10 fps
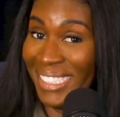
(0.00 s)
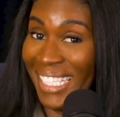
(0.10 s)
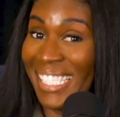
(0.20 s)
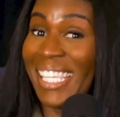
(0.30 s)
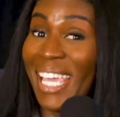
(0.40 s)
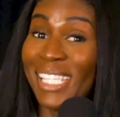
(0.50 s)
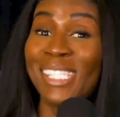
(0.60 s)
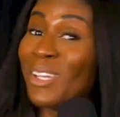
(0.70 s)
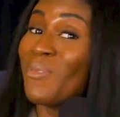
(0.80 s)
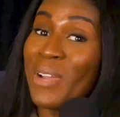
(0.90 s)
It's
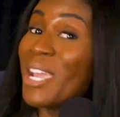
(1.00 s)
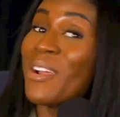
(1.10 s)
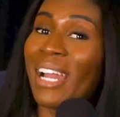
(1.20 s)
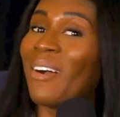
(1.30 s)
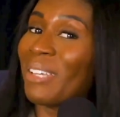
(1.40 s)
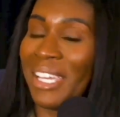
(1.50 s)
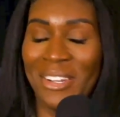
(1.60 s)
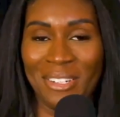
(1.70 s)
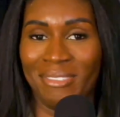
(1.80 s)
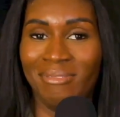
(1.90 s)
insta weird out
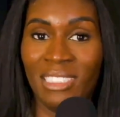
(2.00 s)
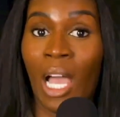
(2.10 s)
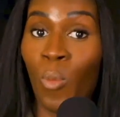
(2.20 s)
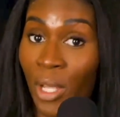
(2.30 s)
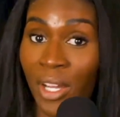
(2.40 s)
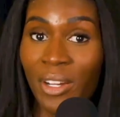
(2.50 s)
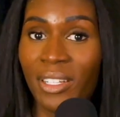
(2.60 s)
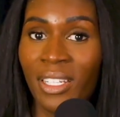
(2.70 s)
here. Y'all weird.